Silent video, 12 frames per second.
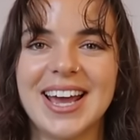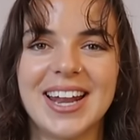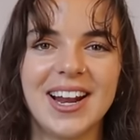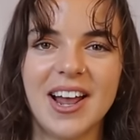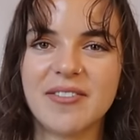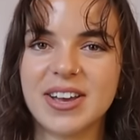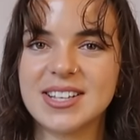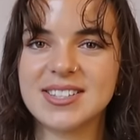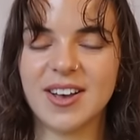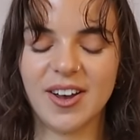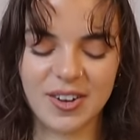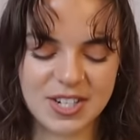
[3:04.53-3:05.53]
and I love it,
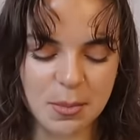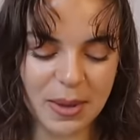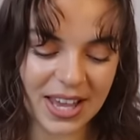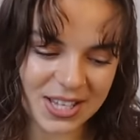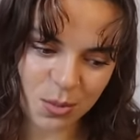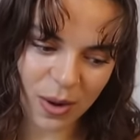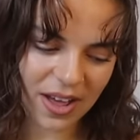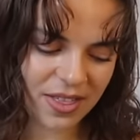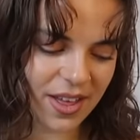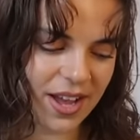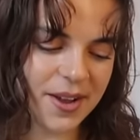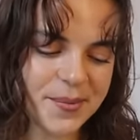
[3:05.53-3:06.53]
so to me it's worth
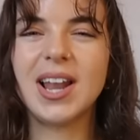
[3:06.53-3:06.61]
it.